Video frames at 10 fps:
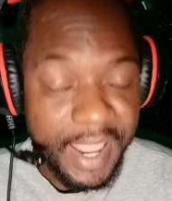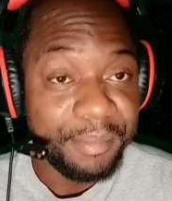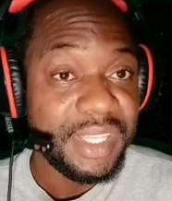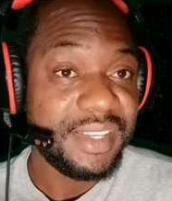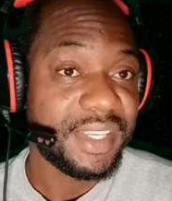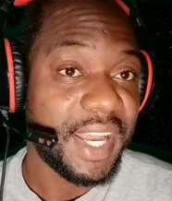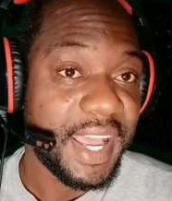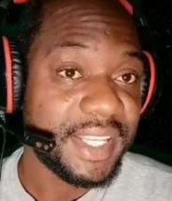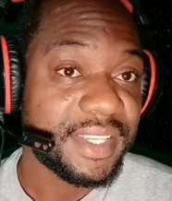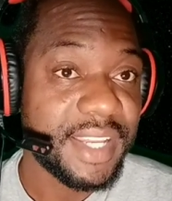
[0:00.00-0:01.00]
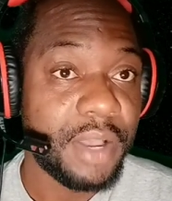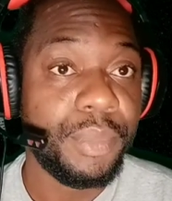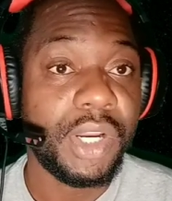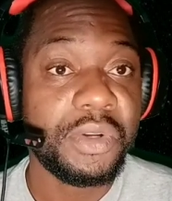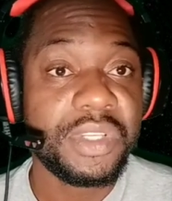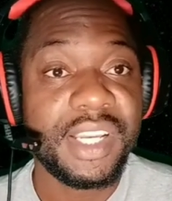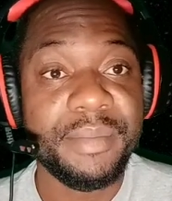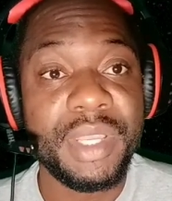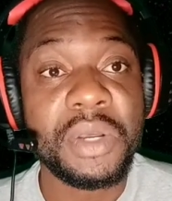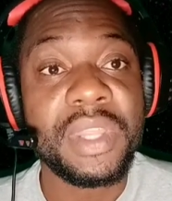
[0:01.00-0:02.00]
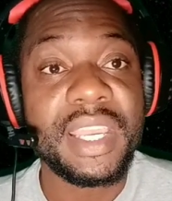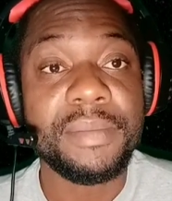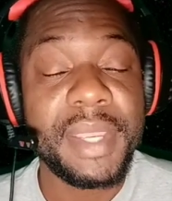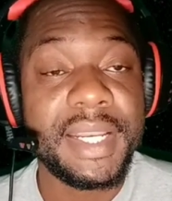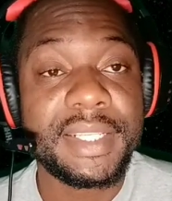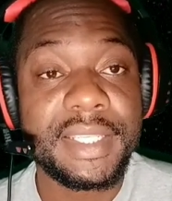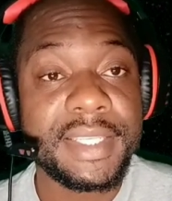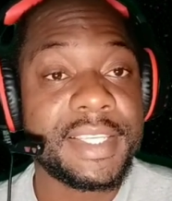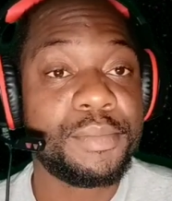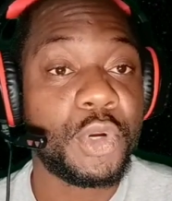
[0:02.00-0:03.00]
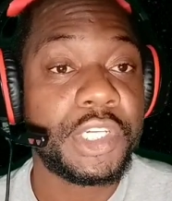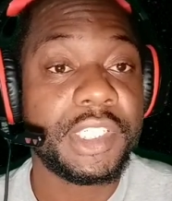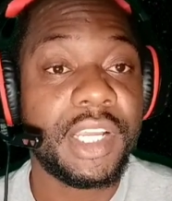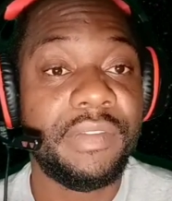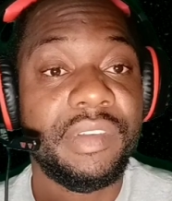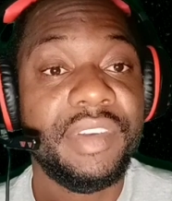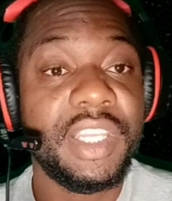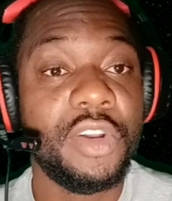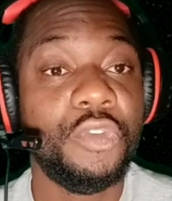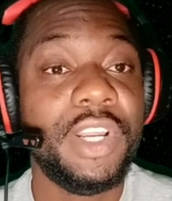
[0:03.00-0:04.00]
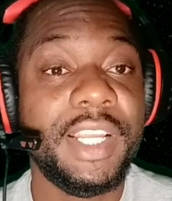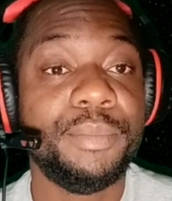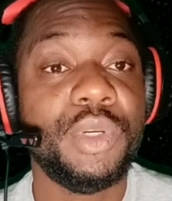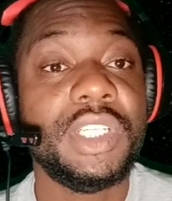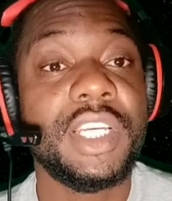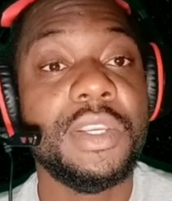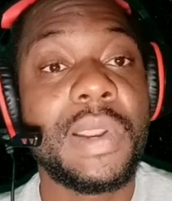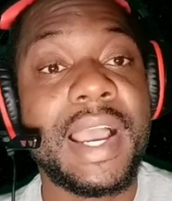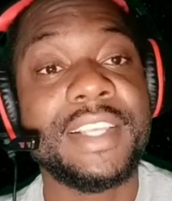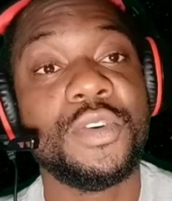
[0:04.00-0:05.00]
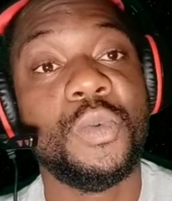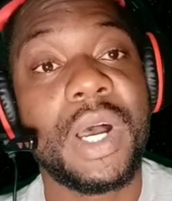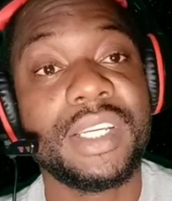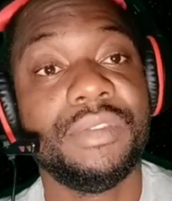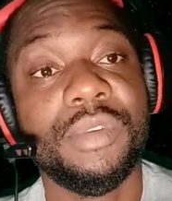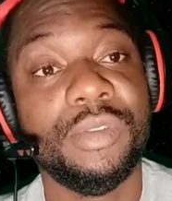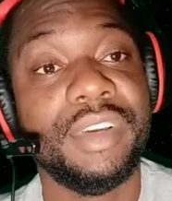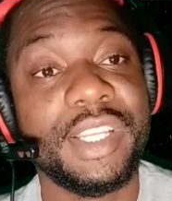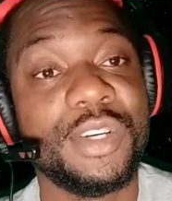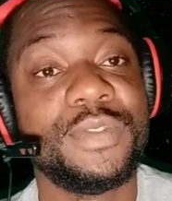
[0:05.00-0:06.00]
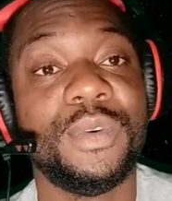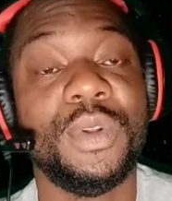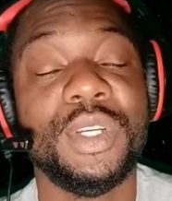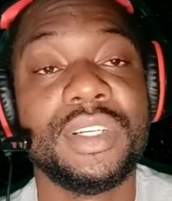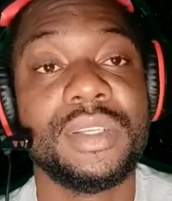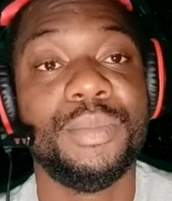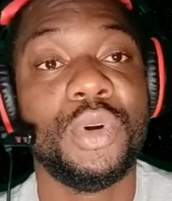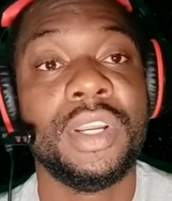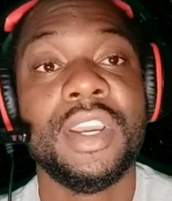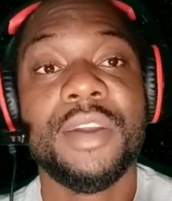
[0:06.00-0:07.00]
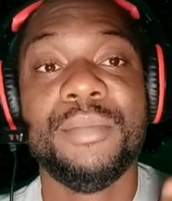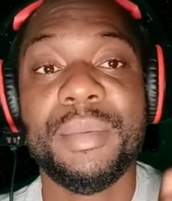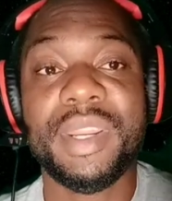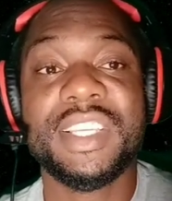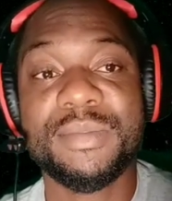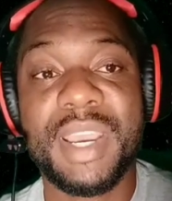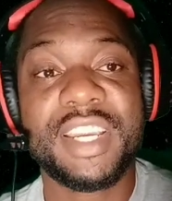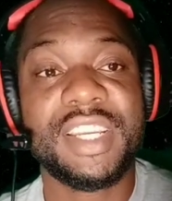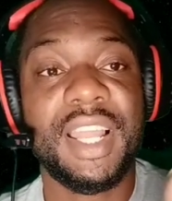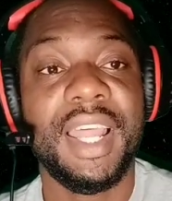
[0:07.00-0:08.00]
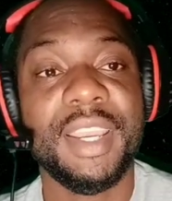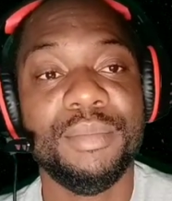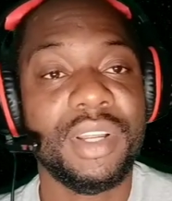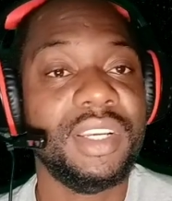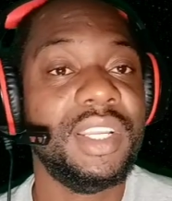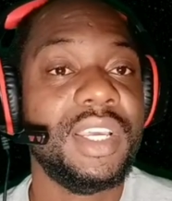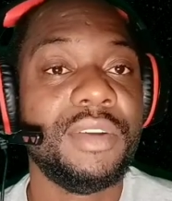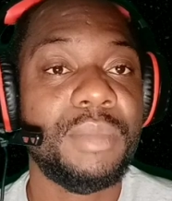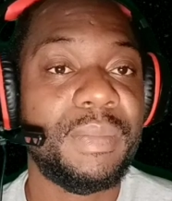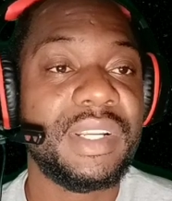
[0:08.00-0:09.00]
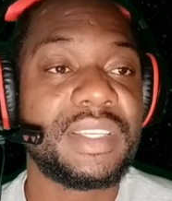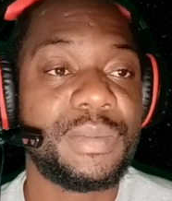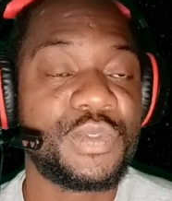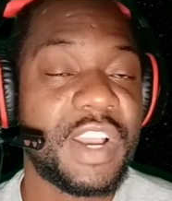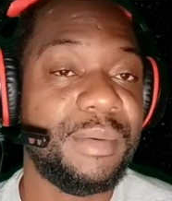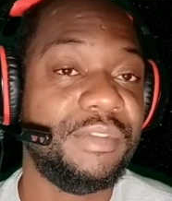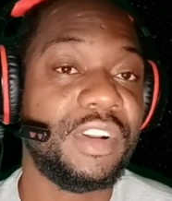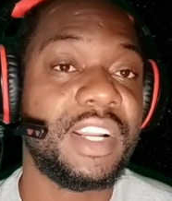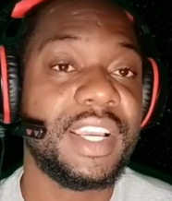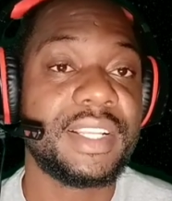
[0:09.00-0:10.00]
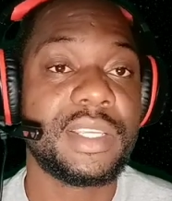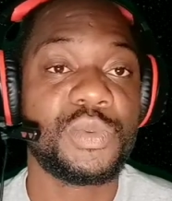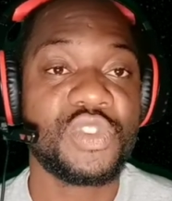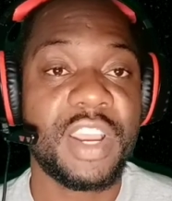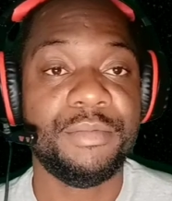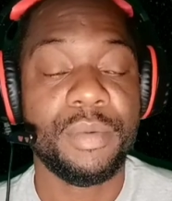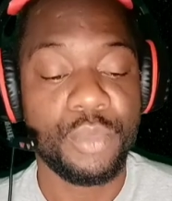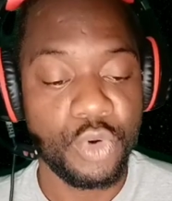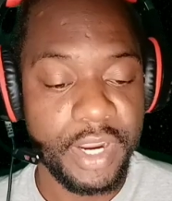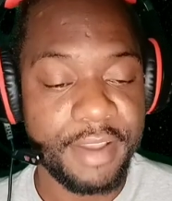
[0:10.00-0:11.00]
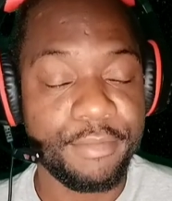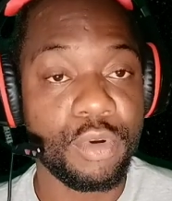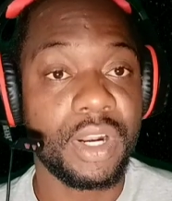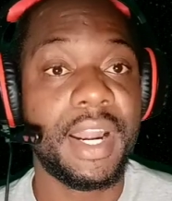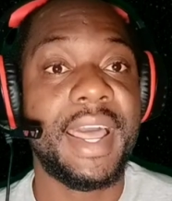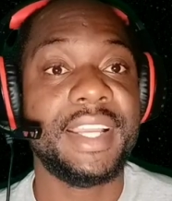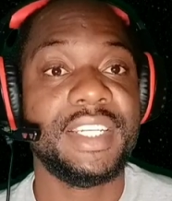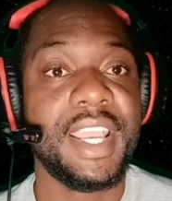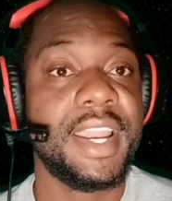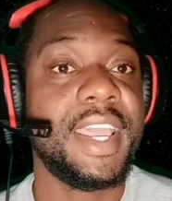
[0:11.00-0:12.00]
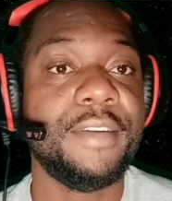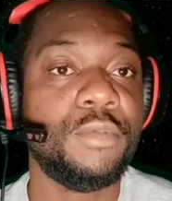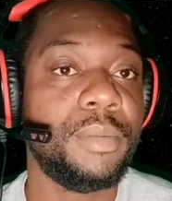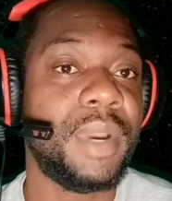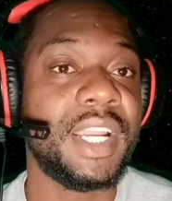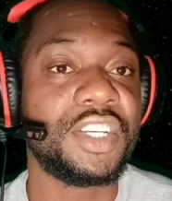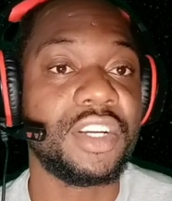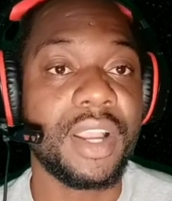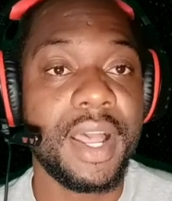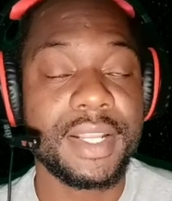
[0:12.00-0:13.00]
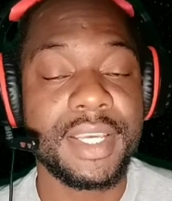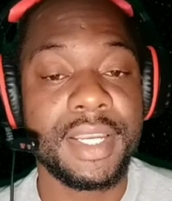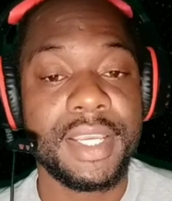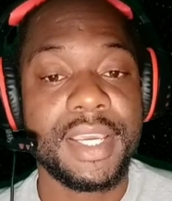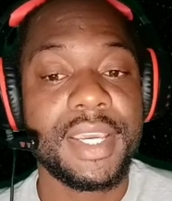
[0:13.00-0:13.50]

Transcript: empty slots down below to let me know that you made it to this portion of the video. Really appreciate you guys who watch the full videos for all your support. Remember to smash that like button. Remember to subscribe if you're not yet subscribed for more F1 Clash and F1 Manager content.